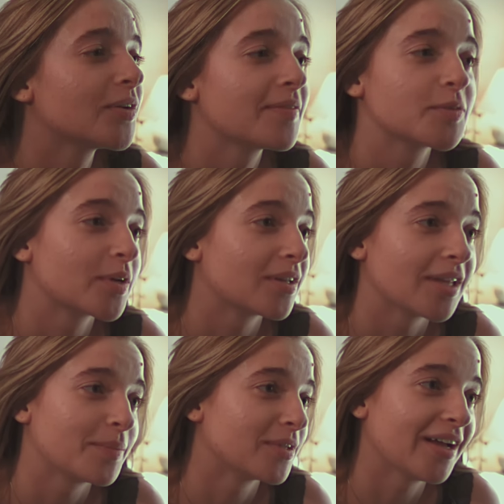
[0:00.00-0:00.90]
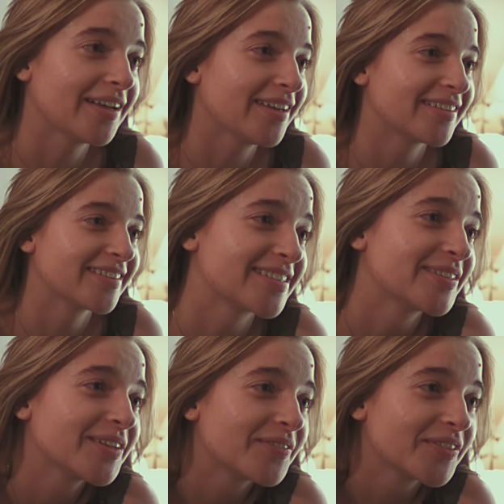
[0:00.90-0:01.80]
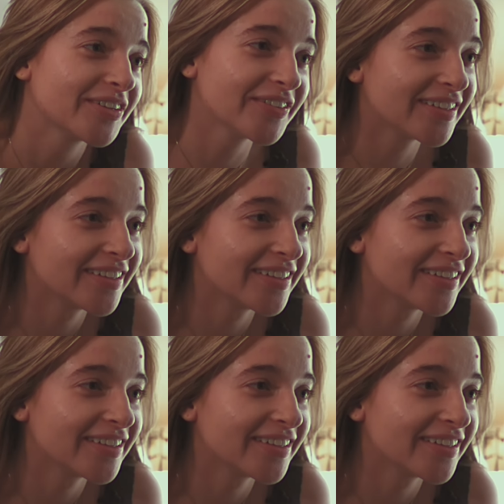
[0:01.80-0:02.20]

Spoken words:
have to put a label on it. I still love you.